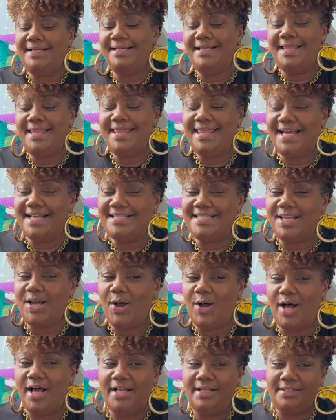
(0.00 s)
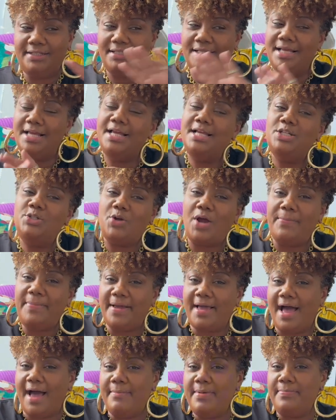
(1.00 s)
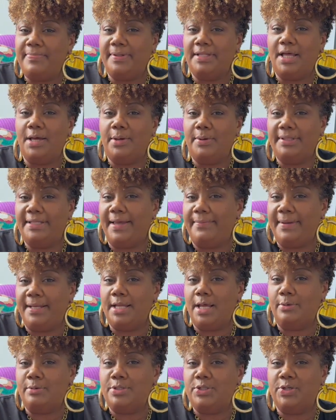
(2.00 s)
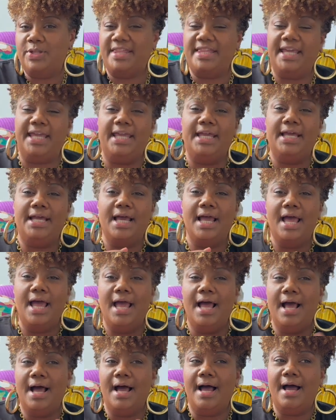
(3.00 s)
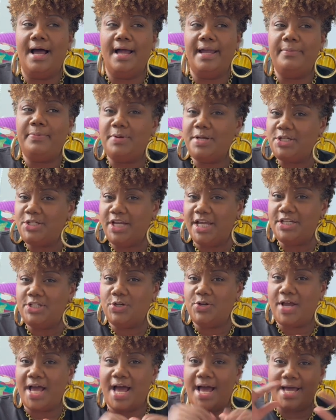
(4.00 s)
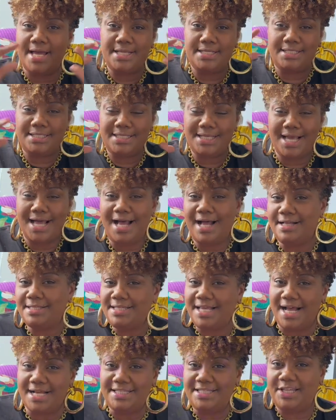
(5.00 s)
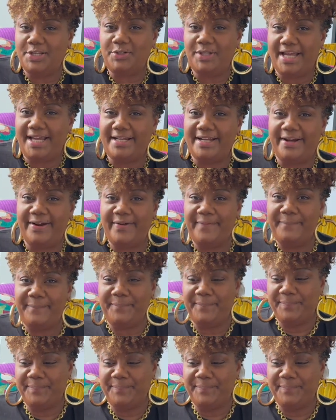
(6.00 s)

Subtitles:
That's all. Drop a comment below and let me know what you think. I appreciate you guys. I'll talk to you later.